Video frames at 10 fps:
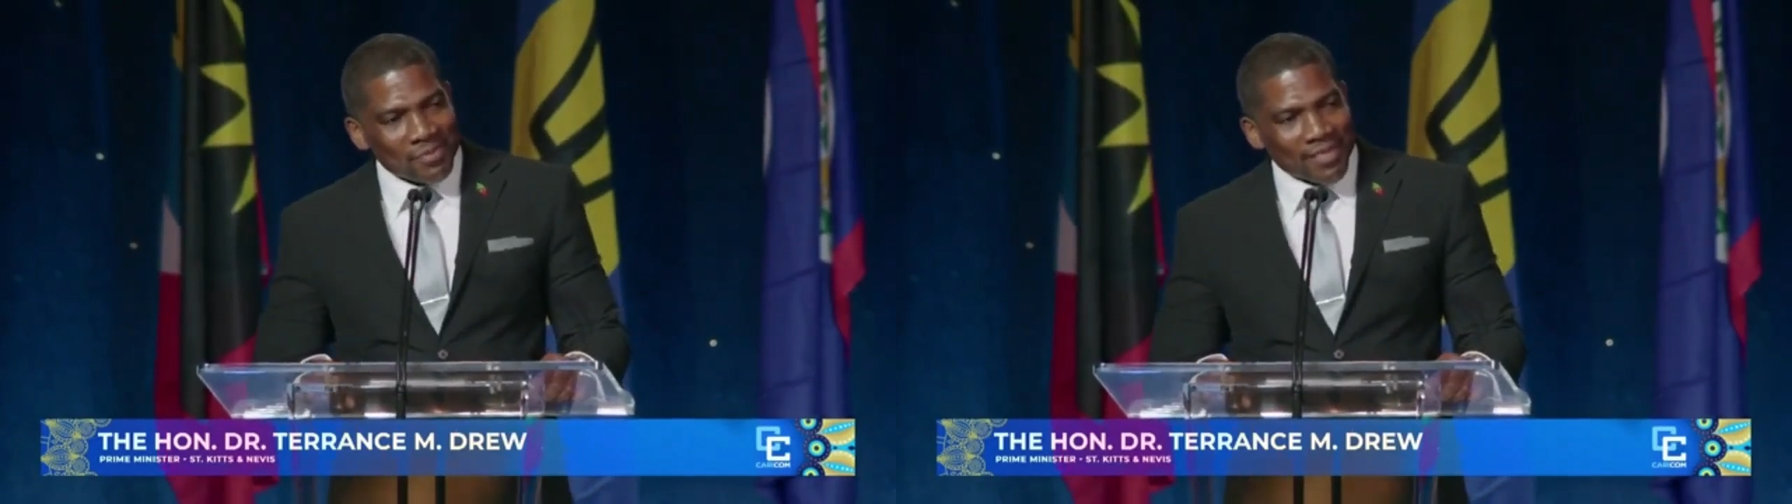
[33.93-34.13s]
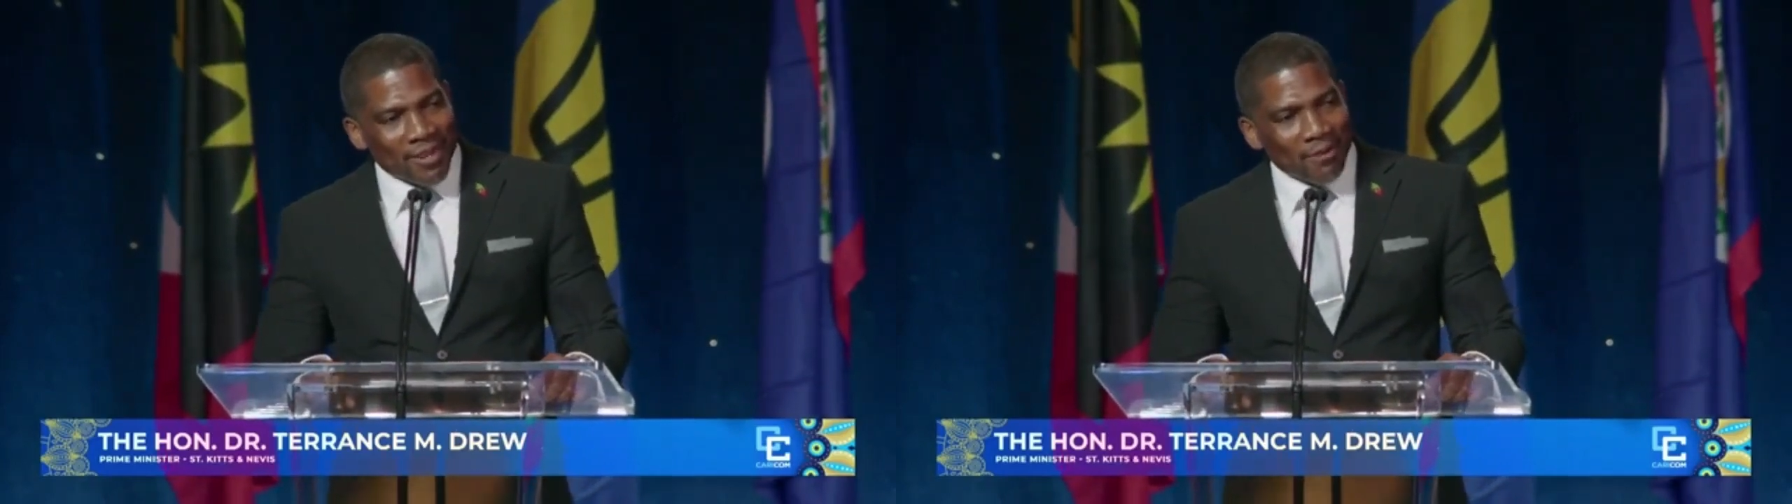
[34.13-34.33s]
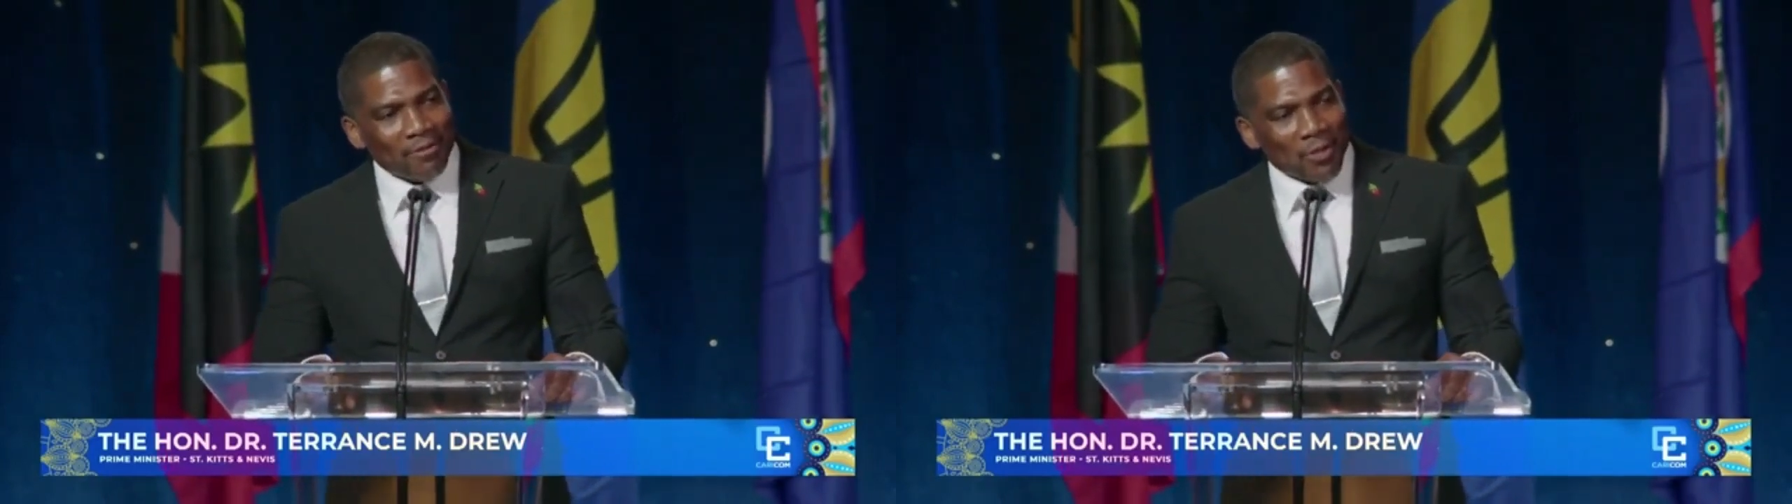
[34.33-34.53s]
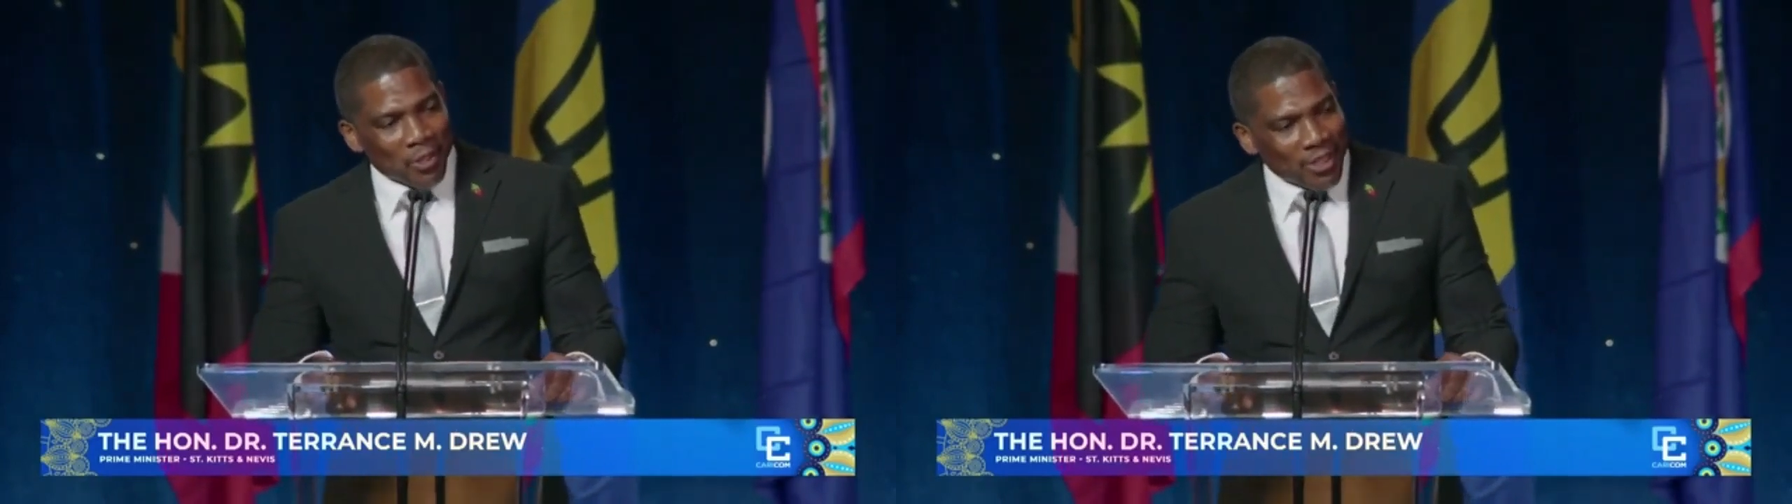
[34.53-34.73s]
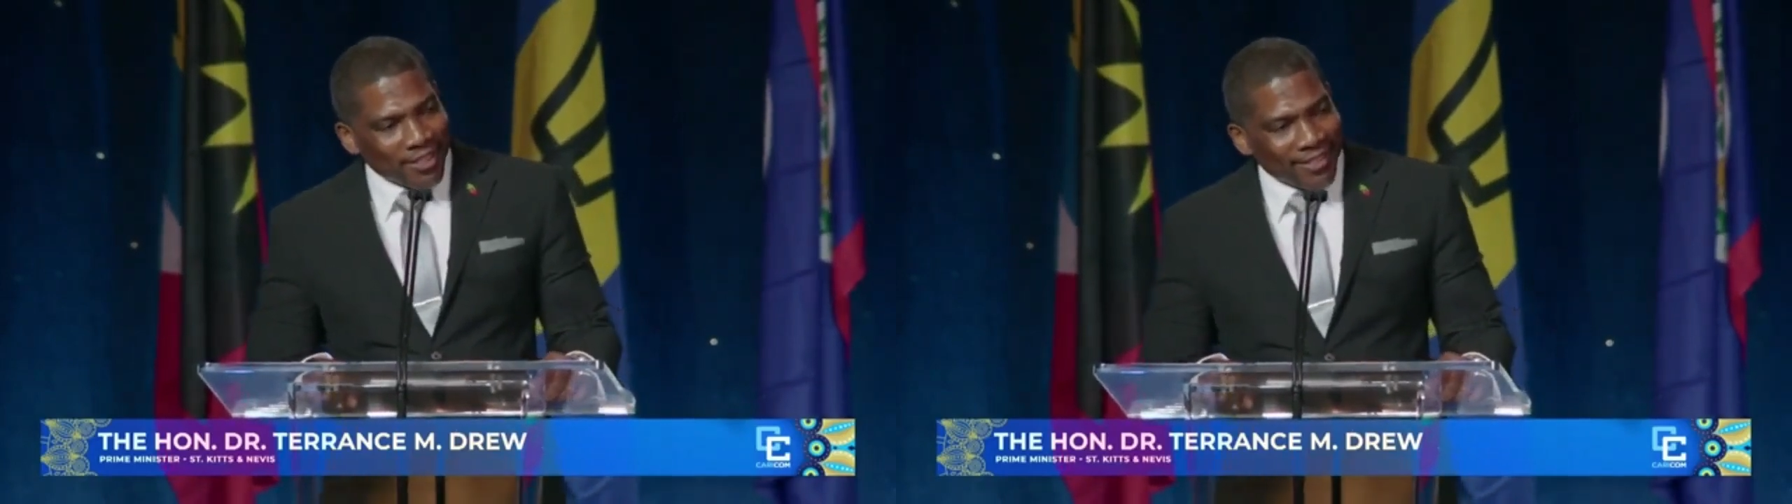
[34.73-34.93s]
that our
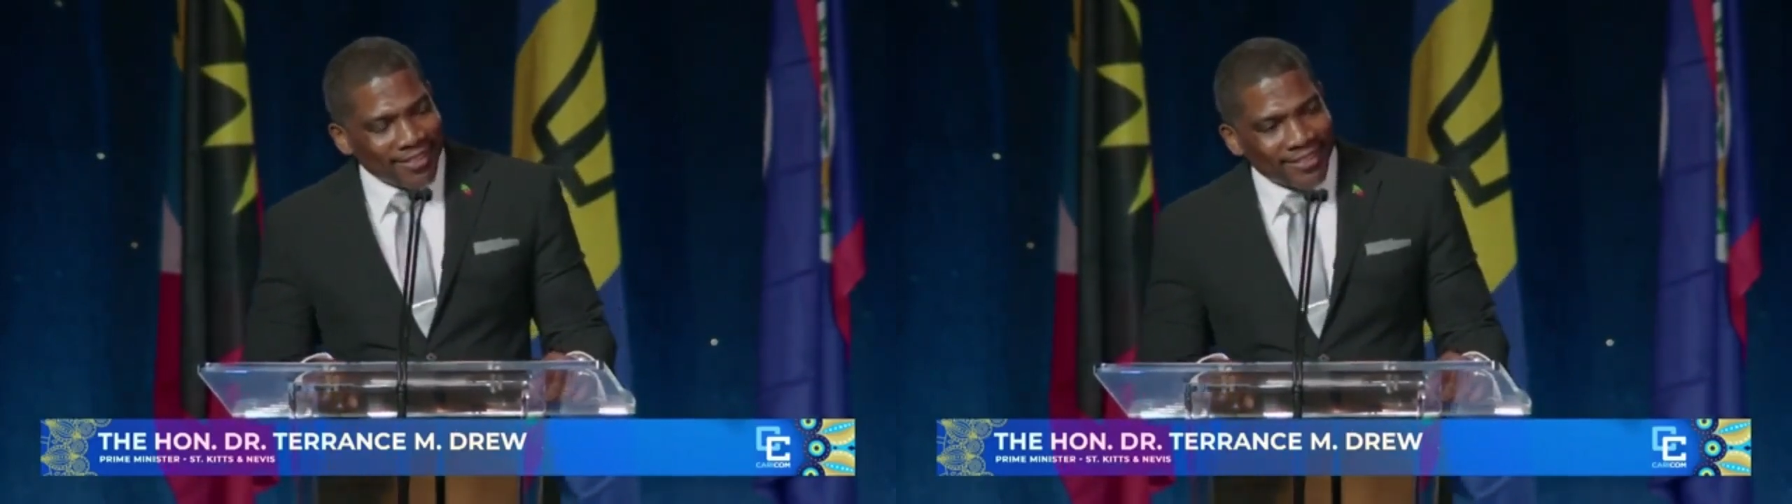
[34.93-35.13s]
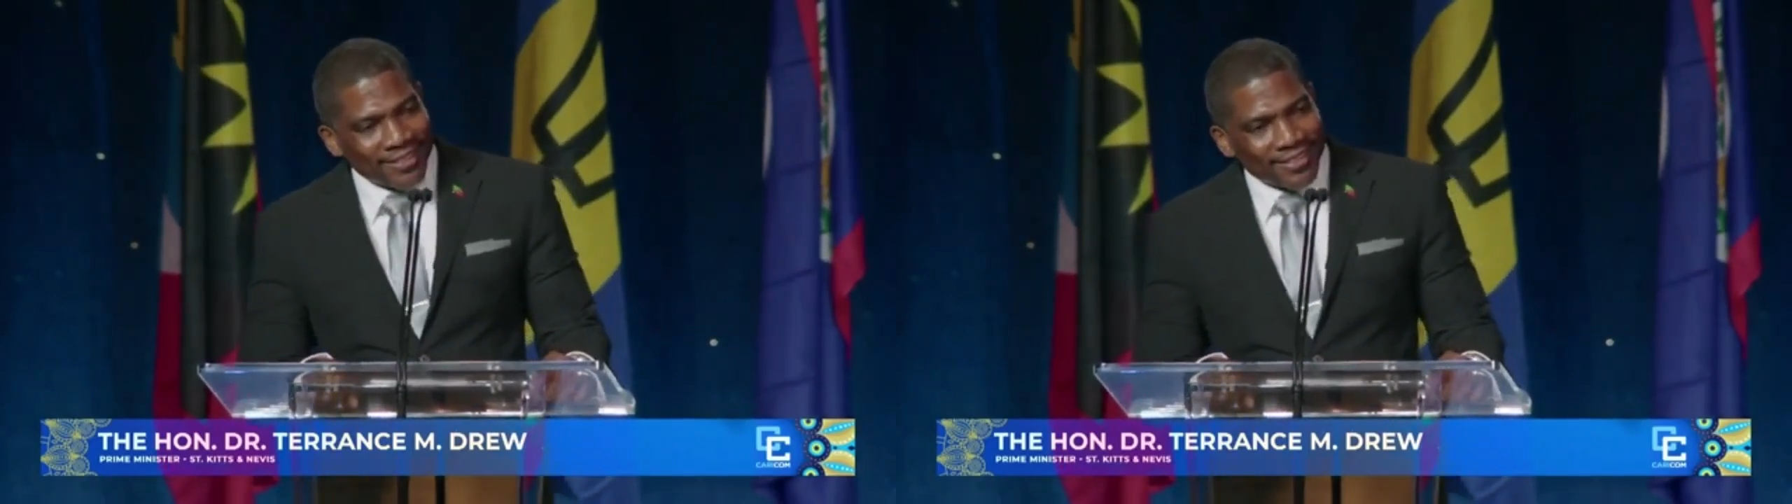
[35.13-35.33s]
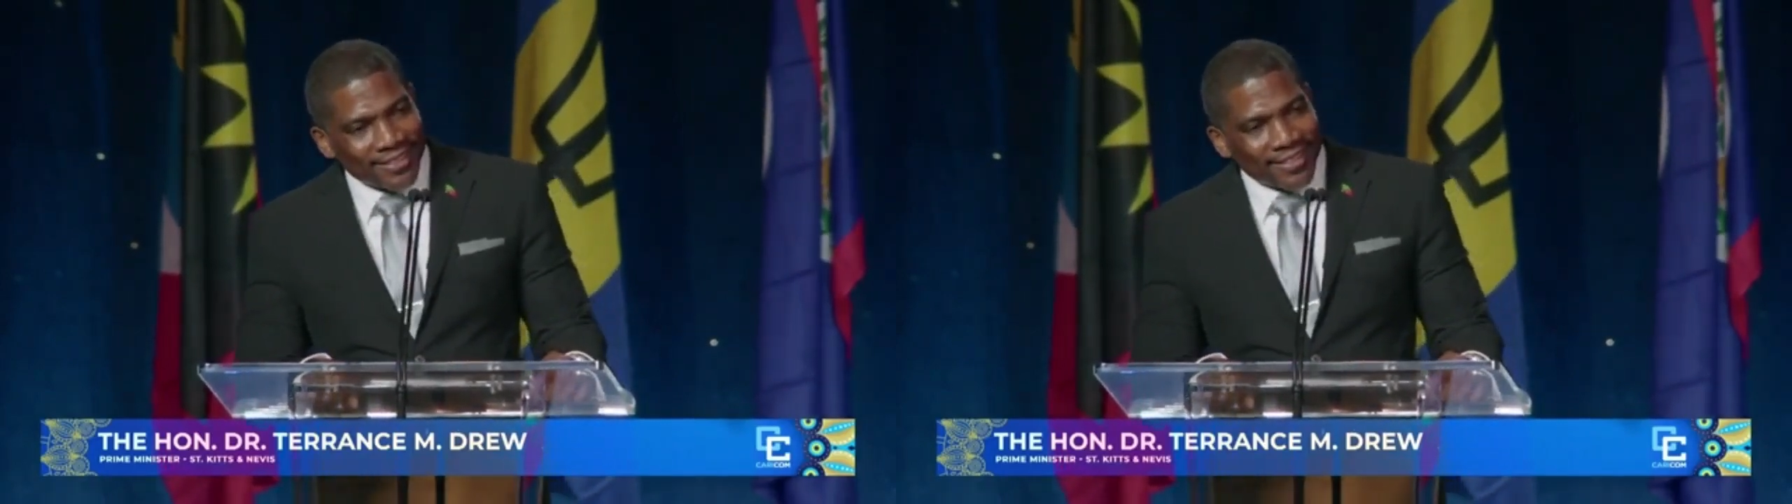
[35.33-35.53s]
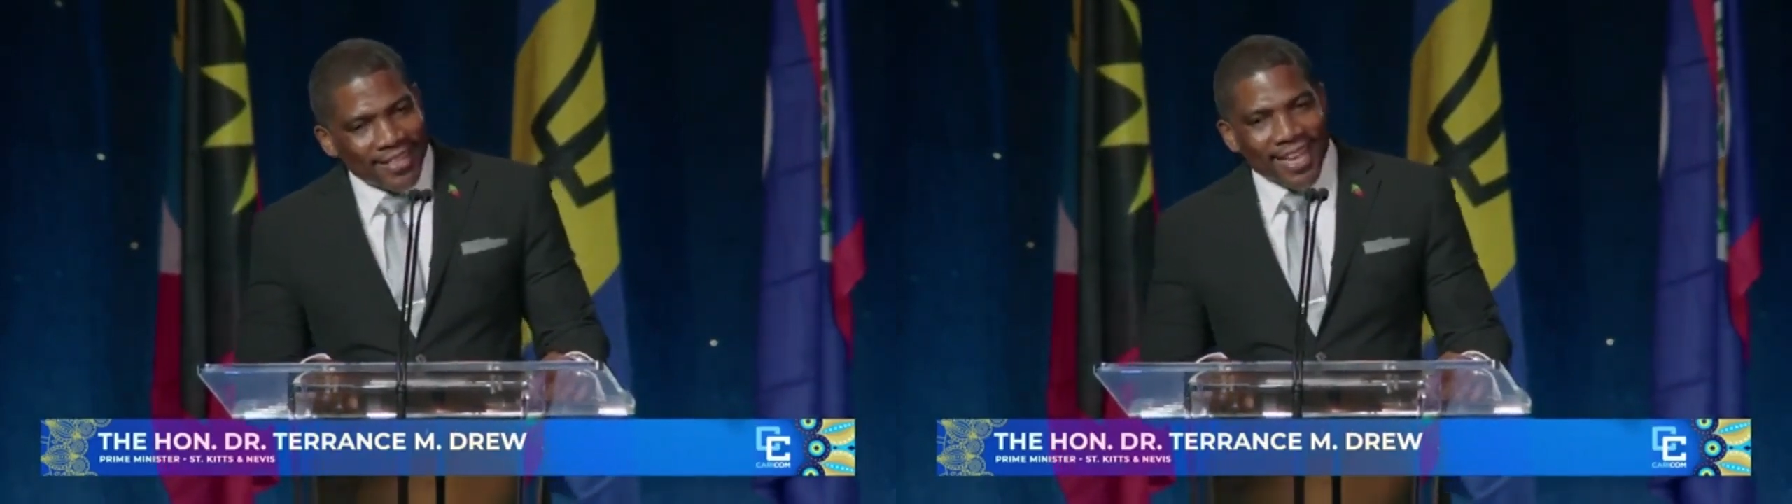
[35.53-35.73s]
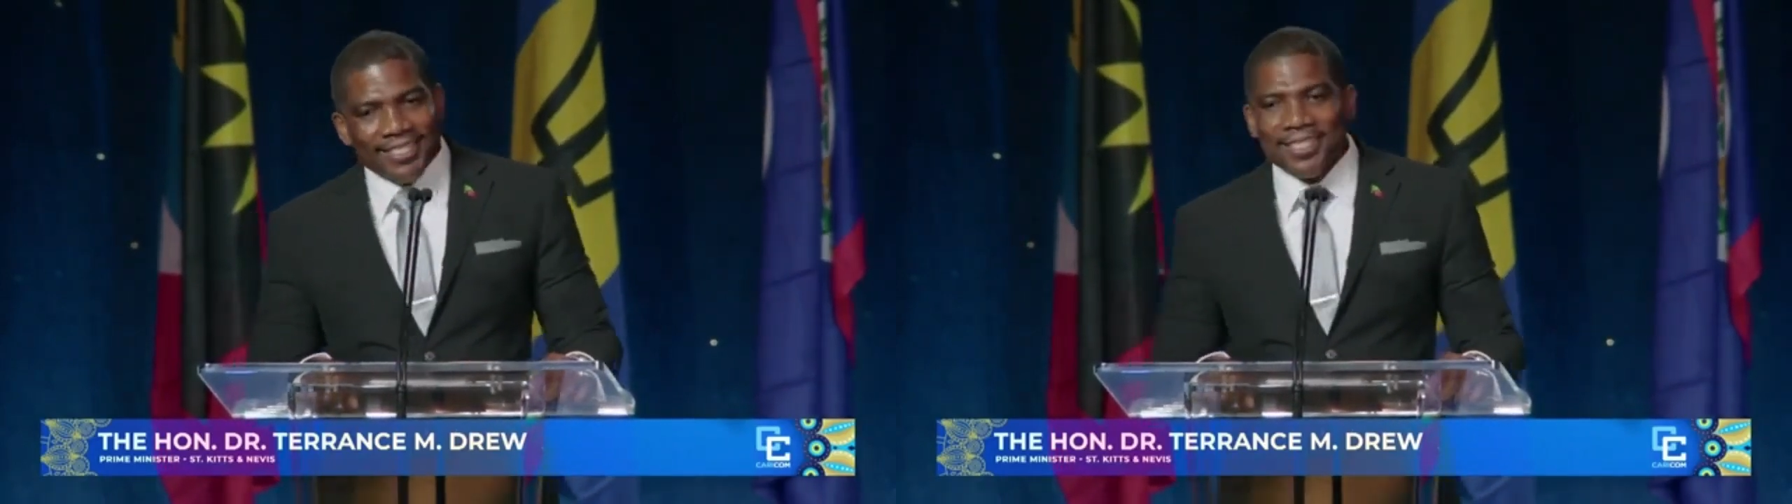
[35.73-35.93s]
future
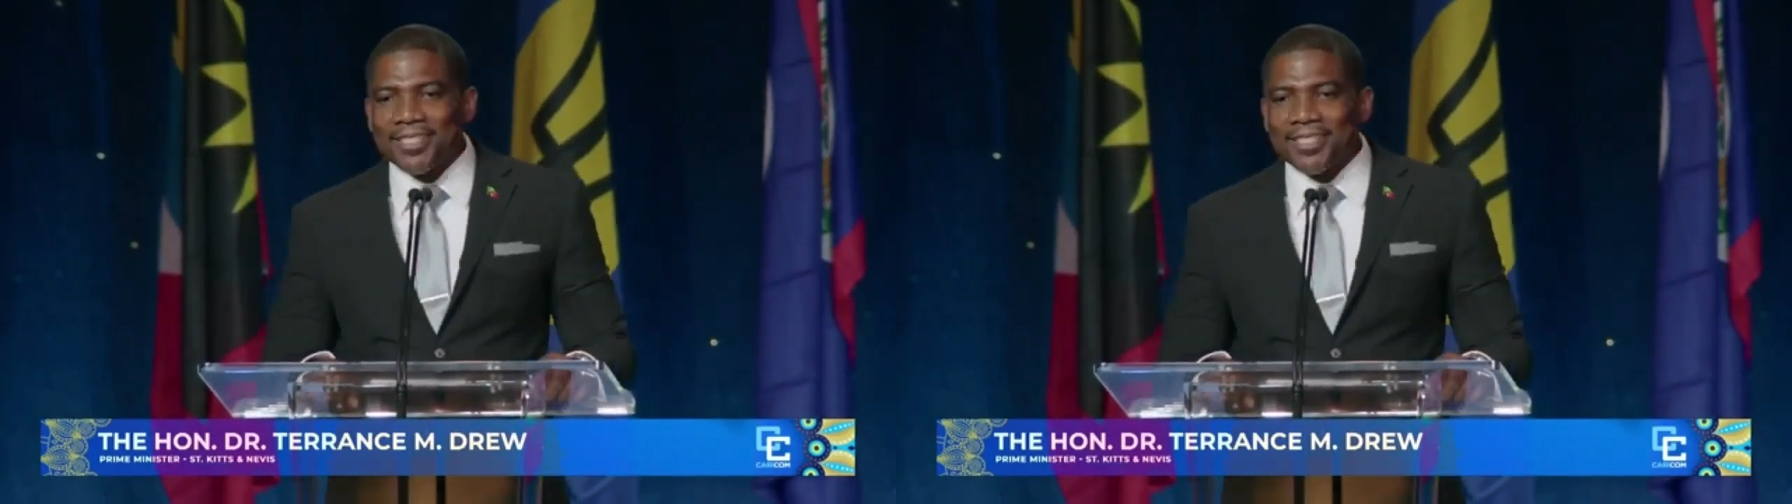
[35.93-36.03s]
as